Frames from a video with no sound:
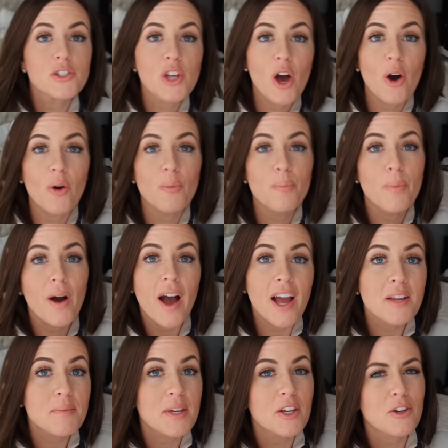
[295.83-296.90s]
so
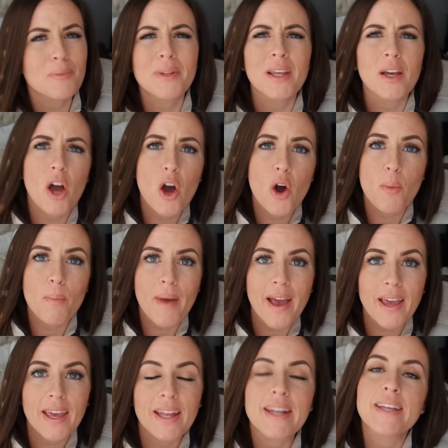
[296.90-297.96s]
behind me, you're gonna be like, oh,
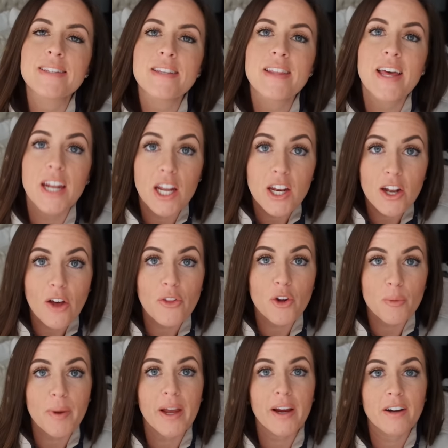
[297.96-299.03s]
Megan, isn't that
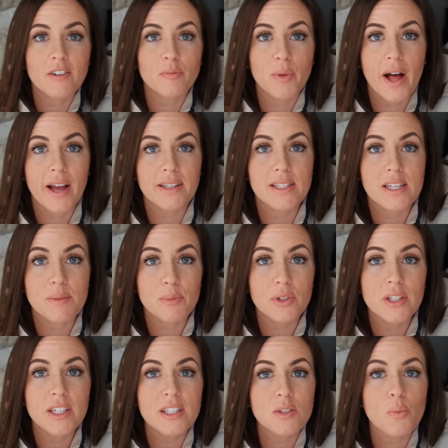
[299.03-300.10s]
another pair of black
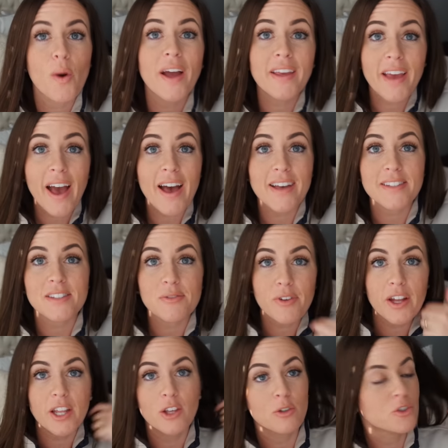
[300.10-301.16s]
Timberlands? Why, yes,
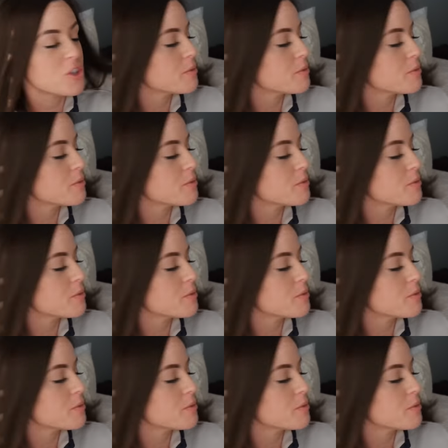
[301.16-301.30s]
funny you